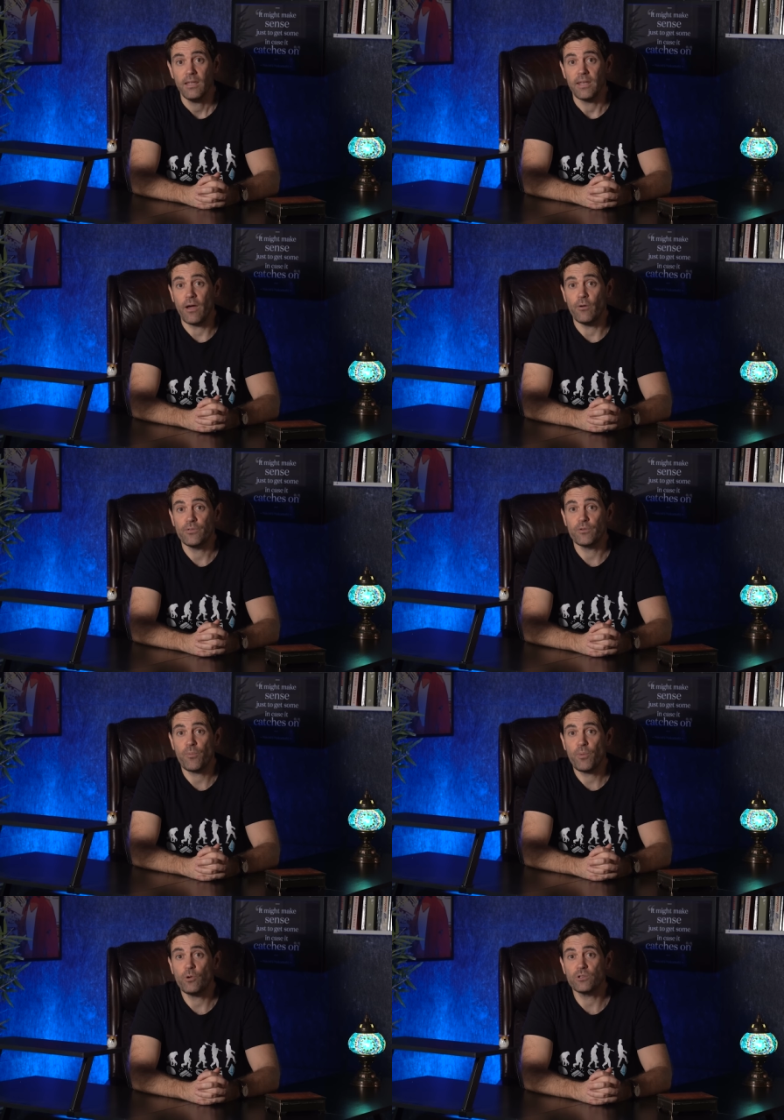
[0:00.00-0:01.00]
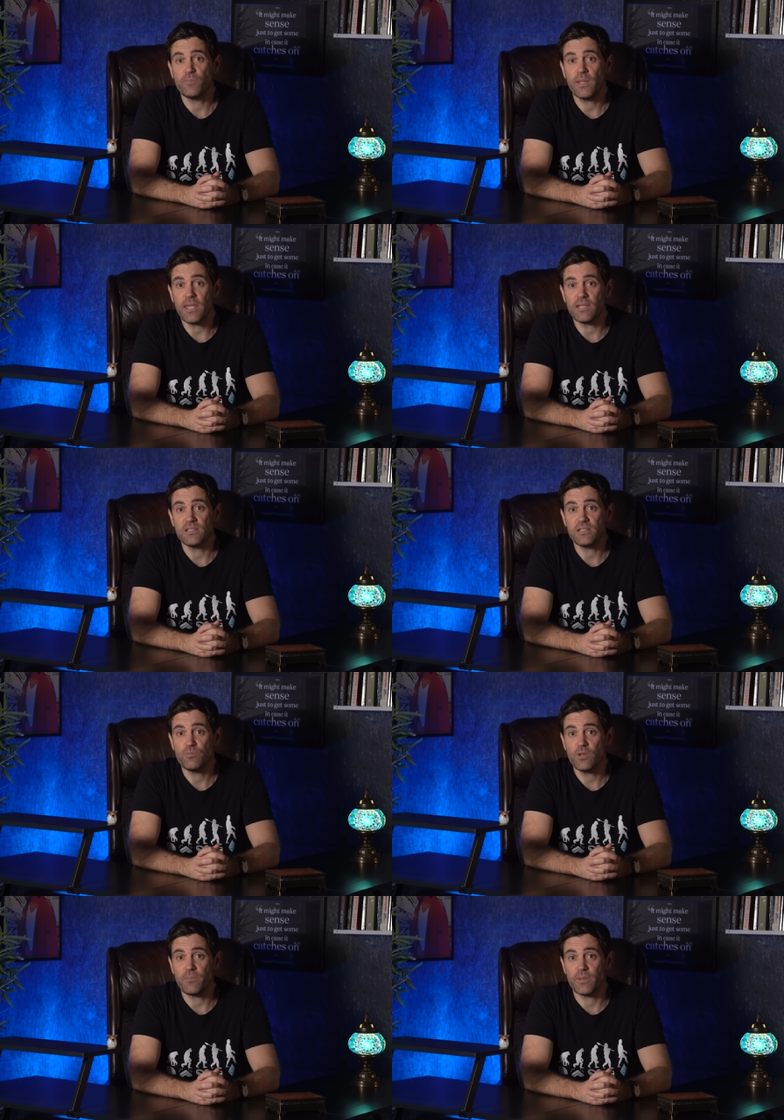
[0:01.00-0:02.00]
Now, the report begins
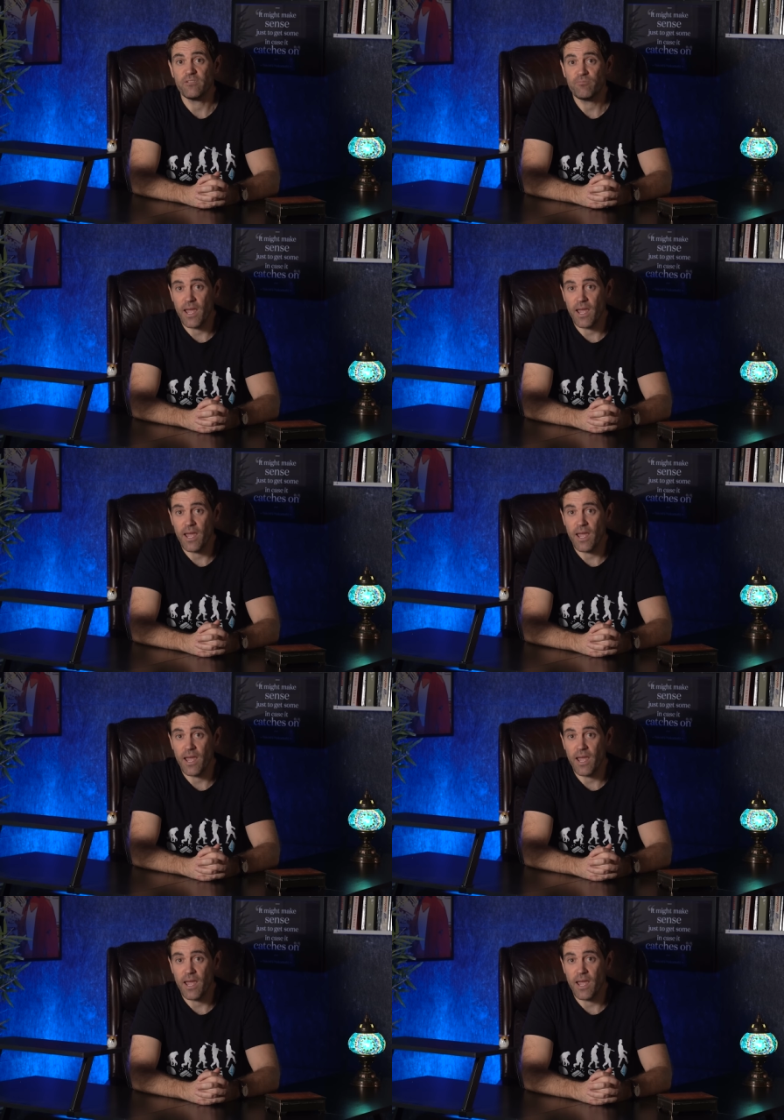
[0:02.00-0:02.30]
with a bit of